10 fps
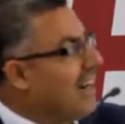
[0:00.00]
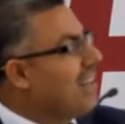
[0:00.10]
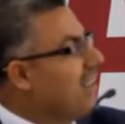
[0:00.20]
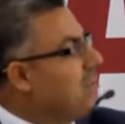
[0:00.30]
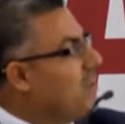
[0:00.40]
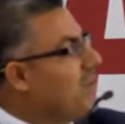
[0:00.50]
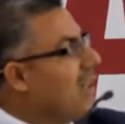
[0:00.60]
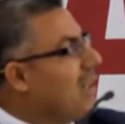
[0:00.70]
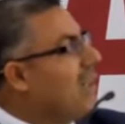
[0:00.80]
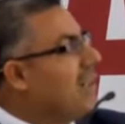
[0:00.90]
Are they bored?
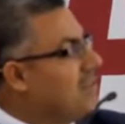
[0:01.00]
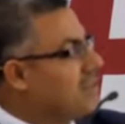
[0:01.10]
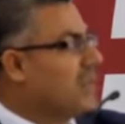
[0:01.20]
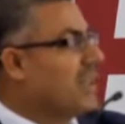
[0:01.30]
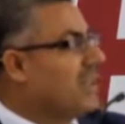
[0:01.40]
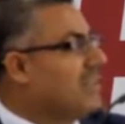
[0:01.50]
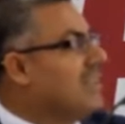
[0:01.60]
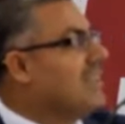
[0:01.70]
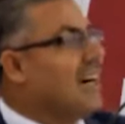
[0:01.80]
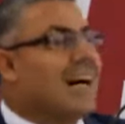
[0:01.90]
Sorry.
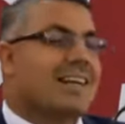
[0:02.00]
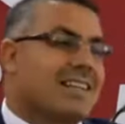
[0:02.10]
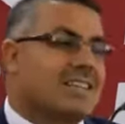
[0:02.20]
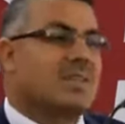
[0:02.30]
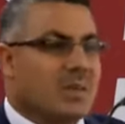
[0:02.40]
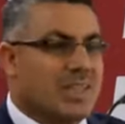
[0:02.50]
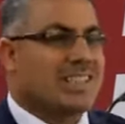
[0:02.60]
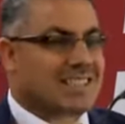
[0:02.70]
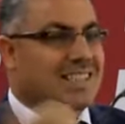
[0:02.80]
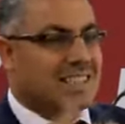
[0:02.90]
Are the
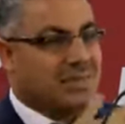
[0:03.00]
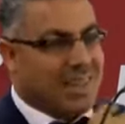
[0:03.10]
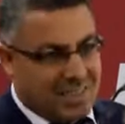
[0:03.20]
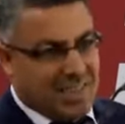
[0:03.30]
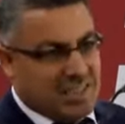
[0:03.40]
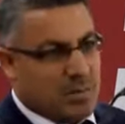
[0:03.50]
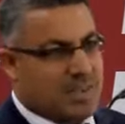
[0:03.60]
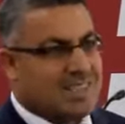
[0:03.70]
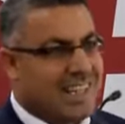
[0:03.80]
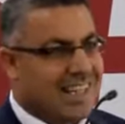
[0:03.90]
students satisfied? There's a
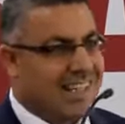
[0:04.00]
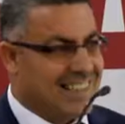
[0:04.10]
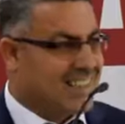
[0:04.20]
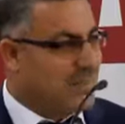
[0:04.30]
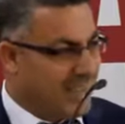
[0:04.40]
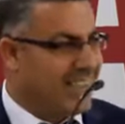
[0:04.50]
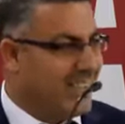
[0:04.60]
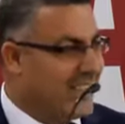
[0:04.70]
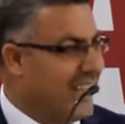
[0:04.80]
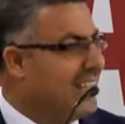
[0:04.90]
mistake in the spelling,
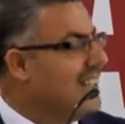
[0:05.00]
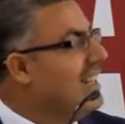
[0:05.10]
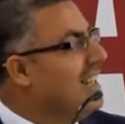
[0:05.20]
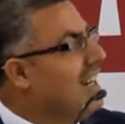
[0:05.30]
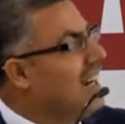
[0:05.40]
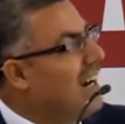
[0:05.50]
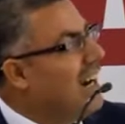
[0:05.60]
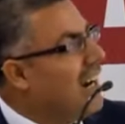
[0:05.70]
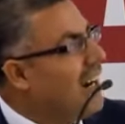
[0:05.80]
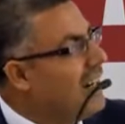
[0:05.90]
okay?
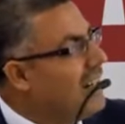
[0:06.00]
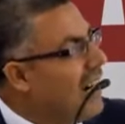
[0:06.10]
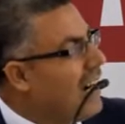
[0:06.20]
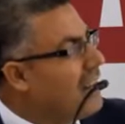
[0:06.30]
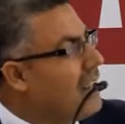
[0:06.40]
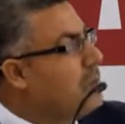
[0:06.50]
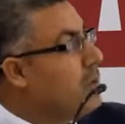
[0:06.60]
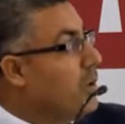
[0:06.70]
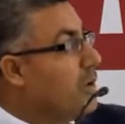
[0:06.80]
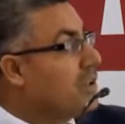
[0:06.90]
Are they
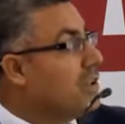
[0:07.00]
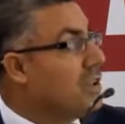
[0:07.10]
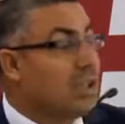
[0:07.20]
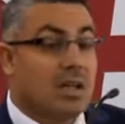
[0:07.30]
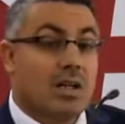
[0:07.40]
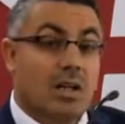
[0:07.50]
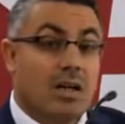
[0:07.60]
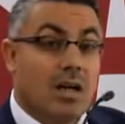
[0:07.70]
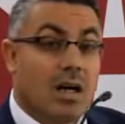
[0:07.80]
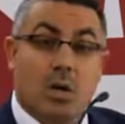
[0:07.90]
bored?
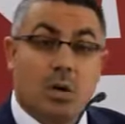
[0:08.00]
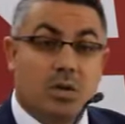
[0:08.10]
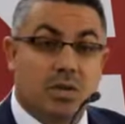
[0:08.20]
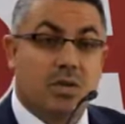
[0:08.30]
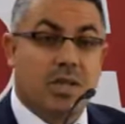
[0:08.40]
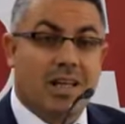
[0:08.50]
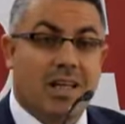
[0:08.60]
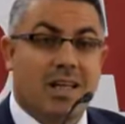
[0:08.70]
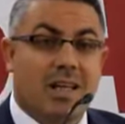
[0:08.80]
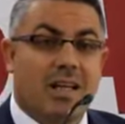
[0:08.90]
Or do
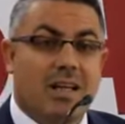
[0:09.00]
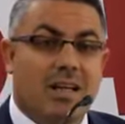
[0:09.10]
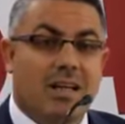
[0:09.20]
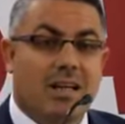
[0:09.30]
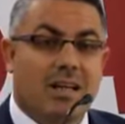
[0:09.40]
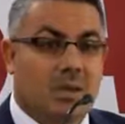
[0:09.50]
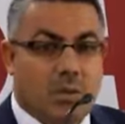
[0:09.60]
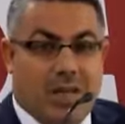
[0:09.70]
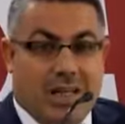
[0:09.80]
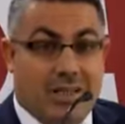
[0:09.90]
they
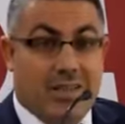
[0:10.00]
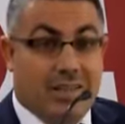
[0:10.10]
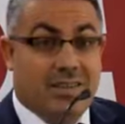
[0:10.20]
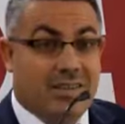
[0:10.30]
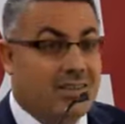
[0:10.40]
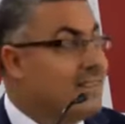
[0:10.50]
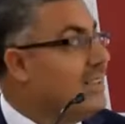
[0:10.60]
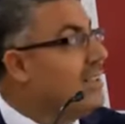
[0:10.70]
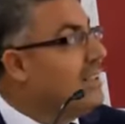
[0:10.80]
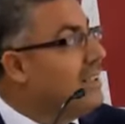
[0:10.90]
learn?
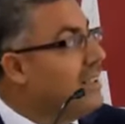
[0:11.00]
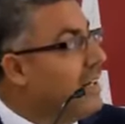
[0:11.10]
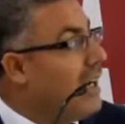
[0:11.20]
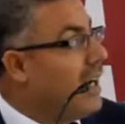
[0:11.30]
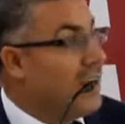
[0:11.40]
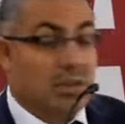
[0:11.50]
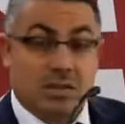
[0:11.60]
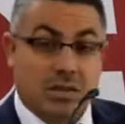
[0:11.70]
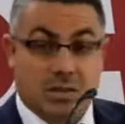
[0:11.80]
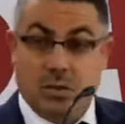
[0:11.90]
And
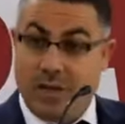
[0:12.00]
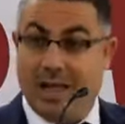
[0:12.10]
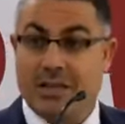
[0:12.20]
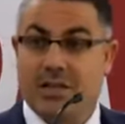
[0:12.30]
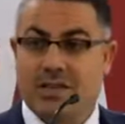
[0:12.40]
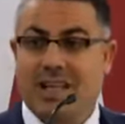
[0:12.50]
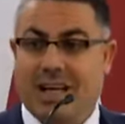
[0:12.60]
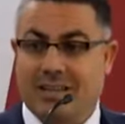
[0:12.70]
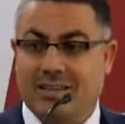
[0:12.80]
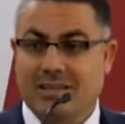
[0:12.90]
do they
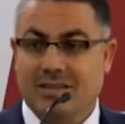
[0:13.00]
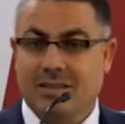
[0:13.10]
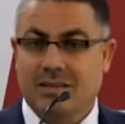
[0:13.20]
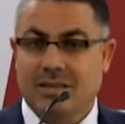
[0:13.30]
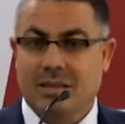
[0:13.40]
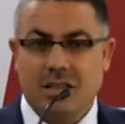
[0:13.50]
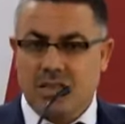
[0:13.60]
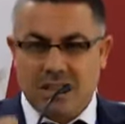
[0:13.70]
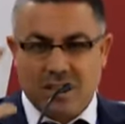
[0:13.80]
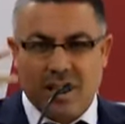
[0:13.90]
understand?
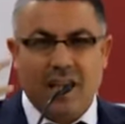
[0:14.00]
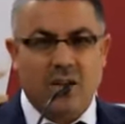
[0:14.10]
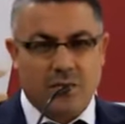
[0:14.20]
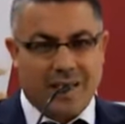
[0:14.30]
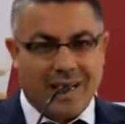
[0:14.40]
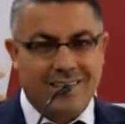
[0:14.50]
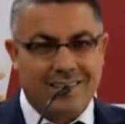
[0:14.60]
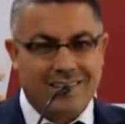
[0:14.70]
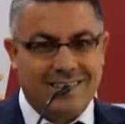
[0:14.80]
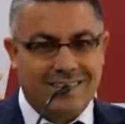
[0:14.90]
Just think of that.